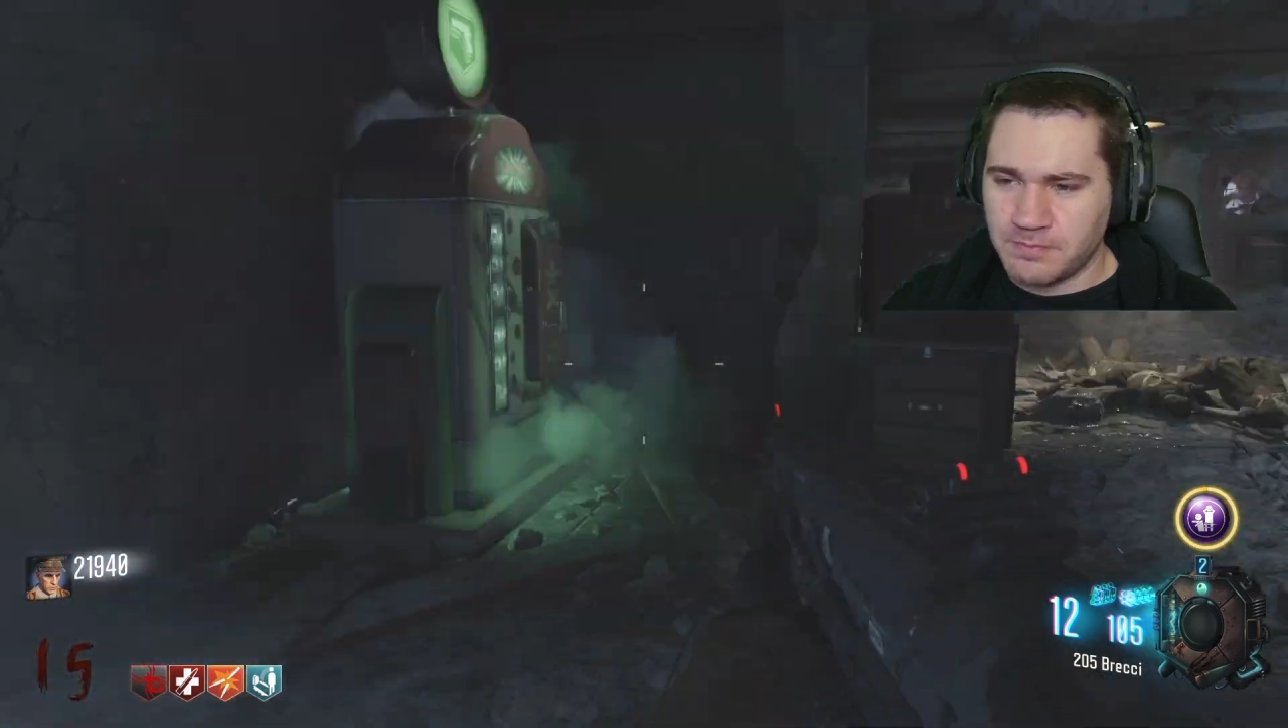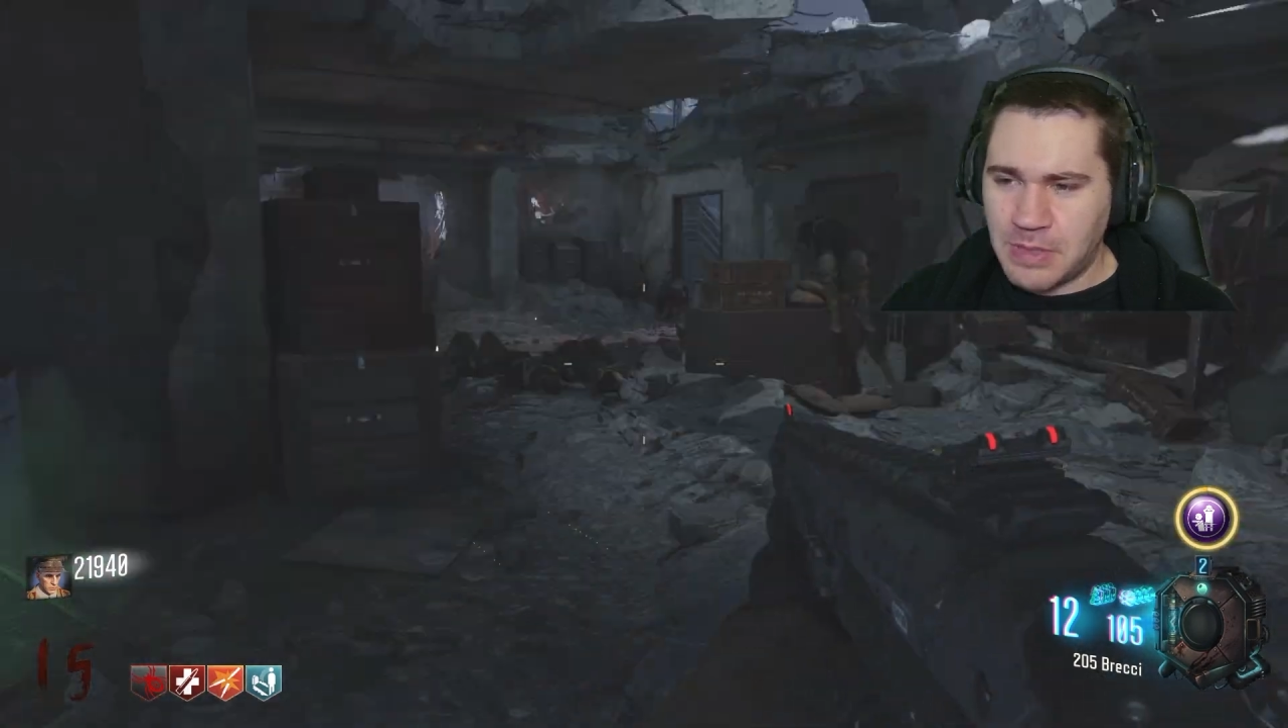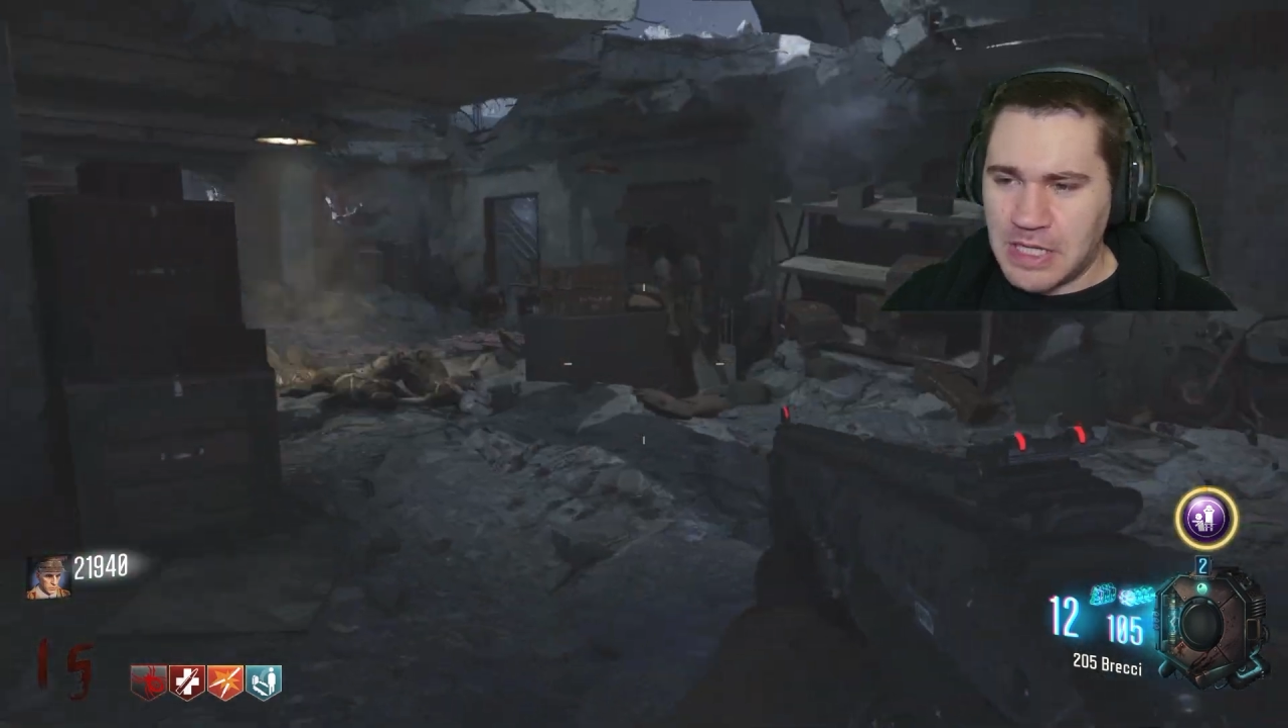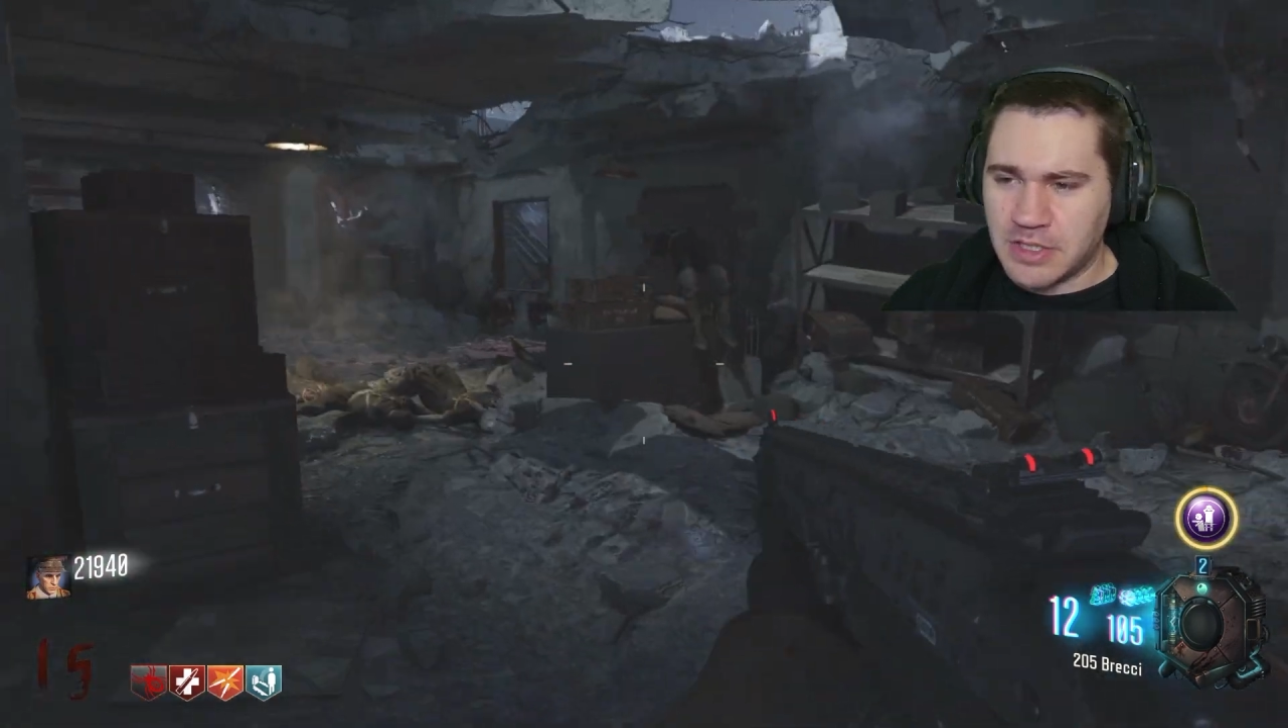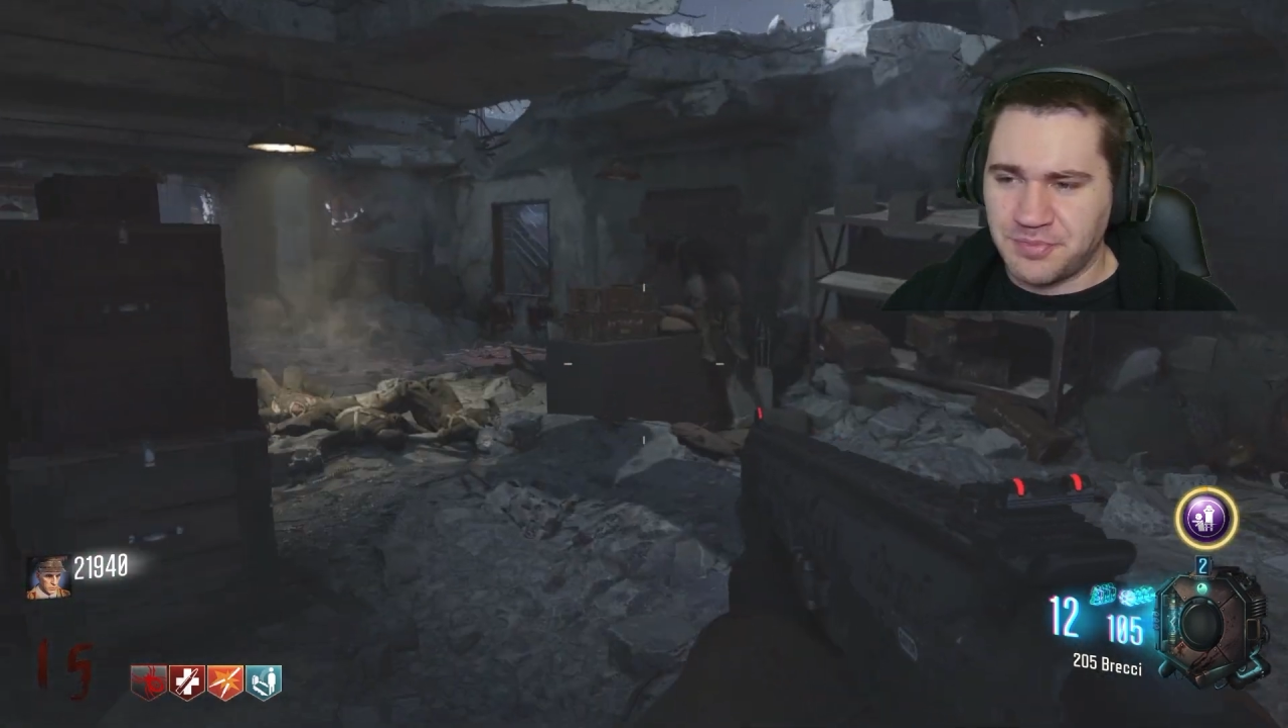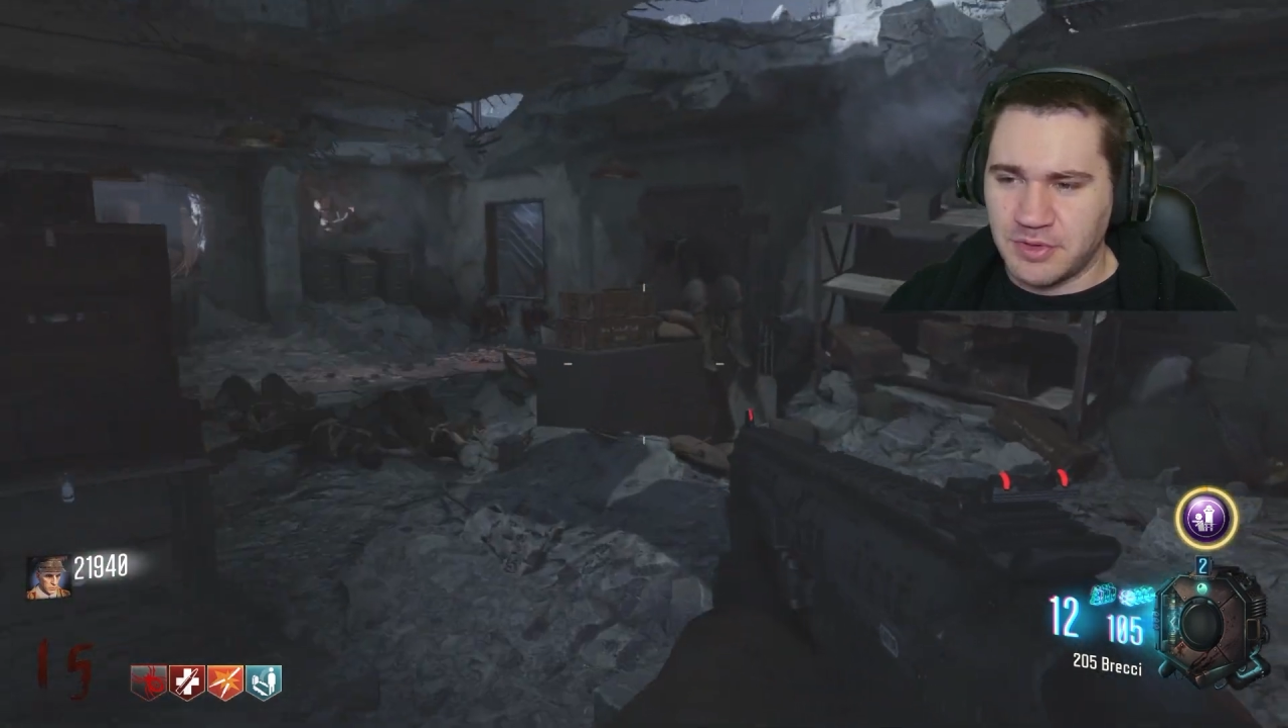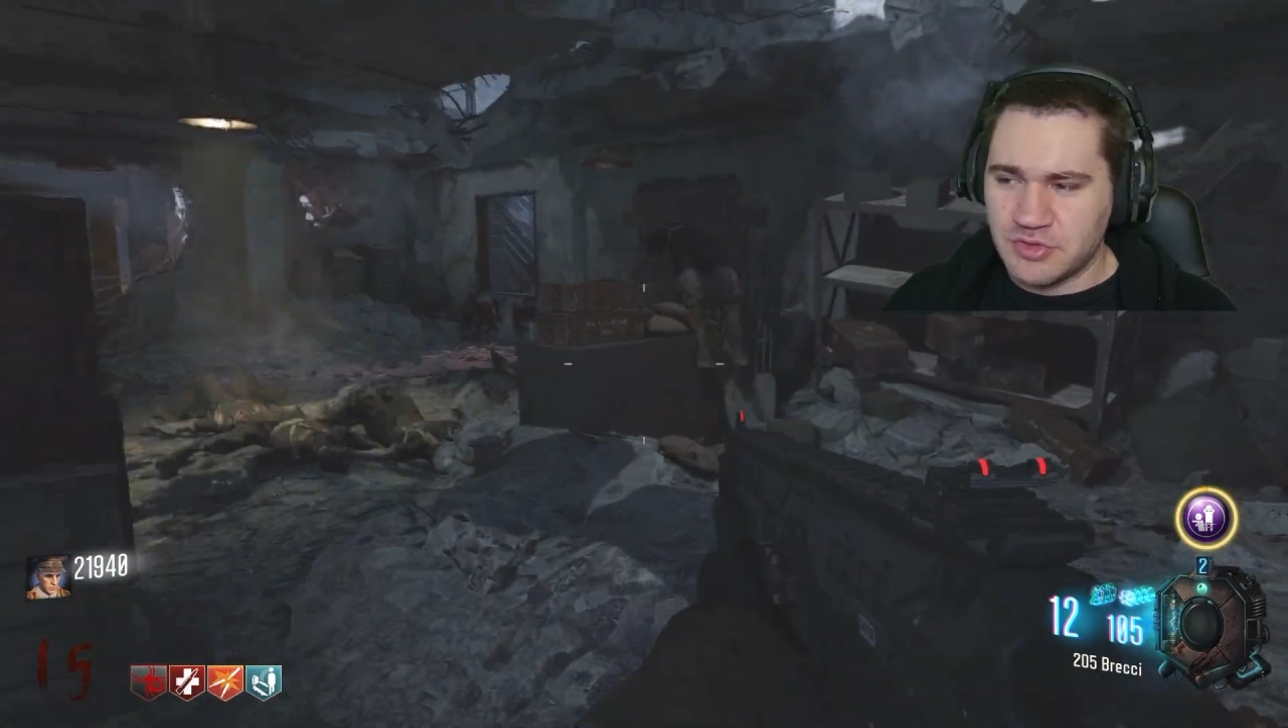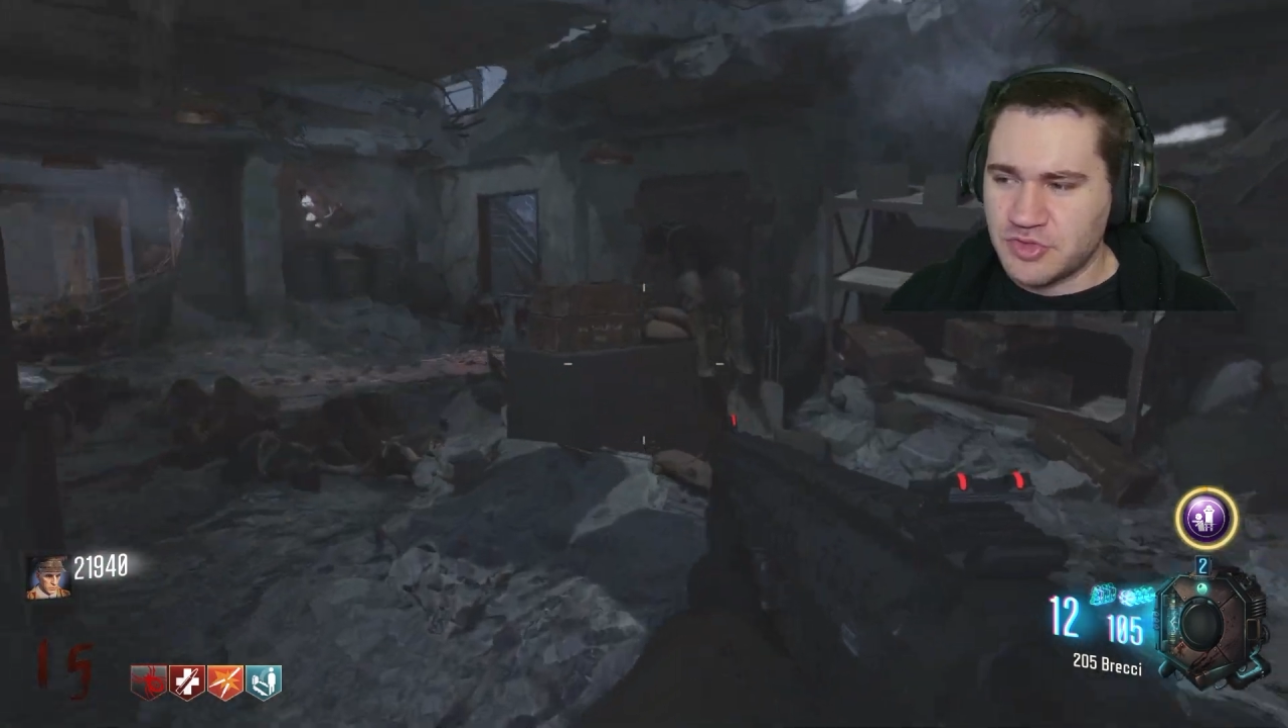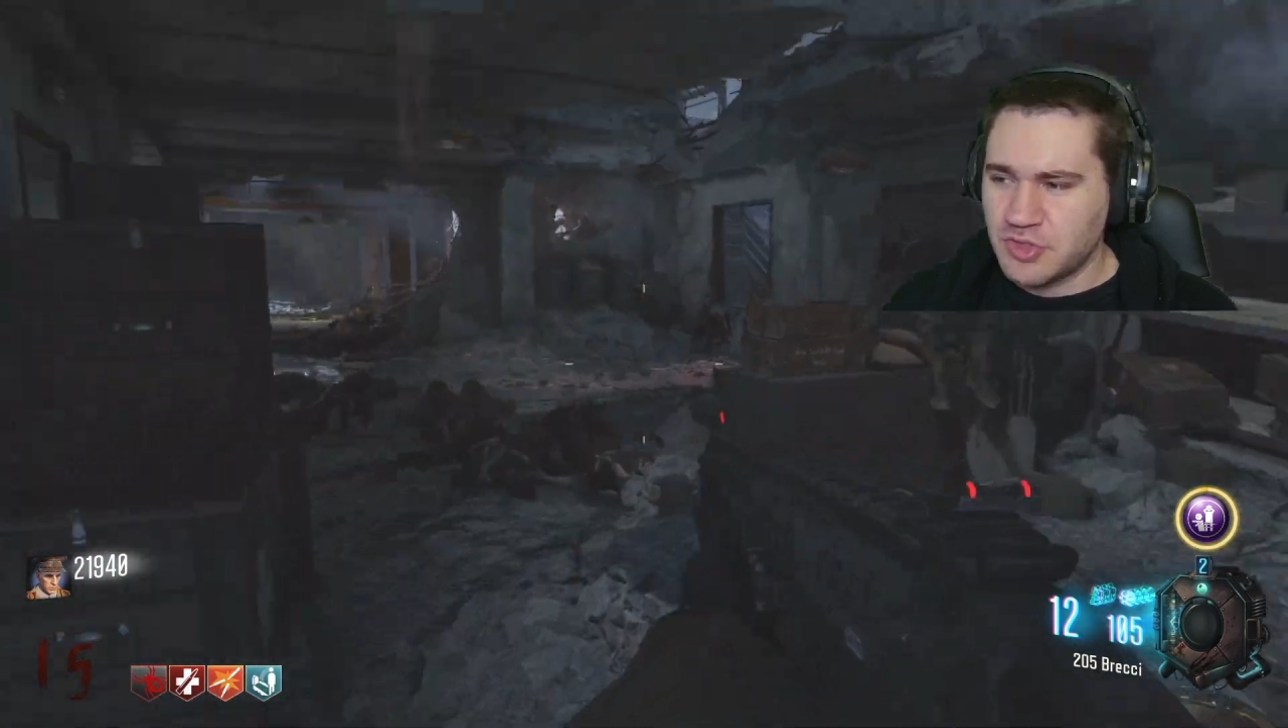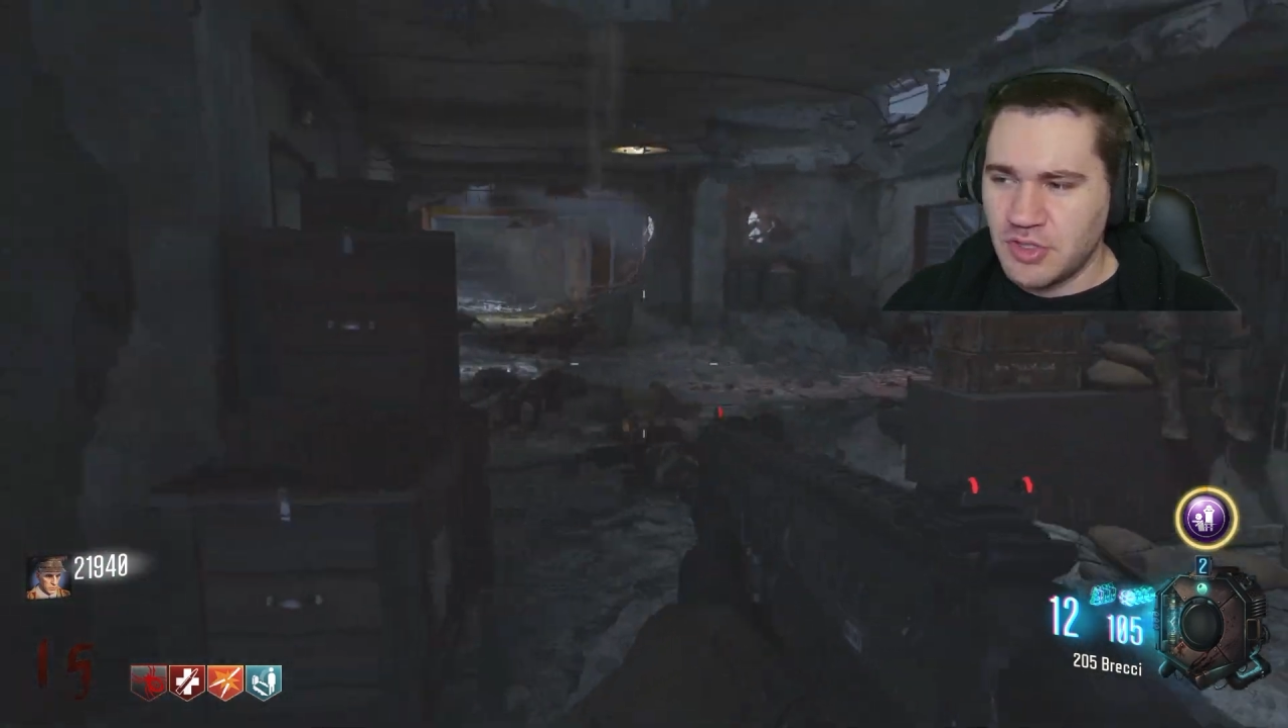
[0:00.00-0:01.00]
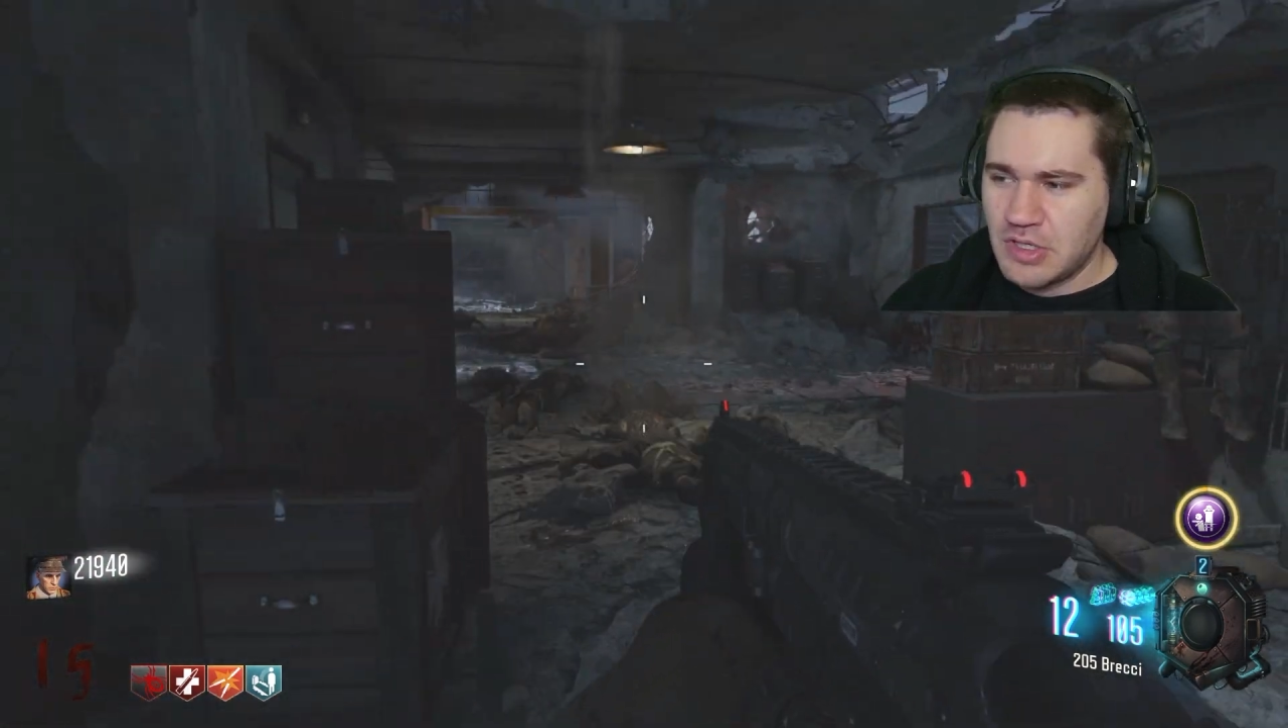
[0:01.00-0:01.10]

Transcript: pack a punch.